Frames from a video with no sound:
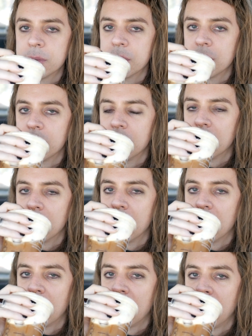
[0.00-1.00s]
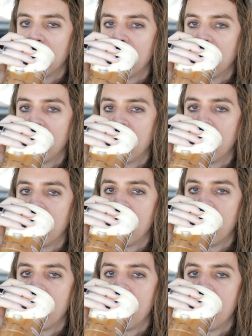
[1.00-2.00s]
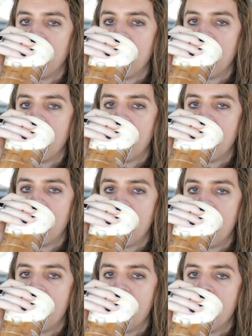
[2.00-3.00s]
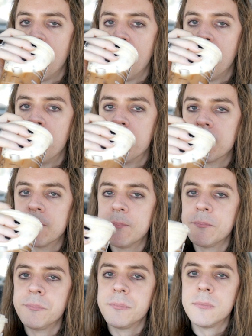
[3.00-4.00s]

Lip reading: (silence)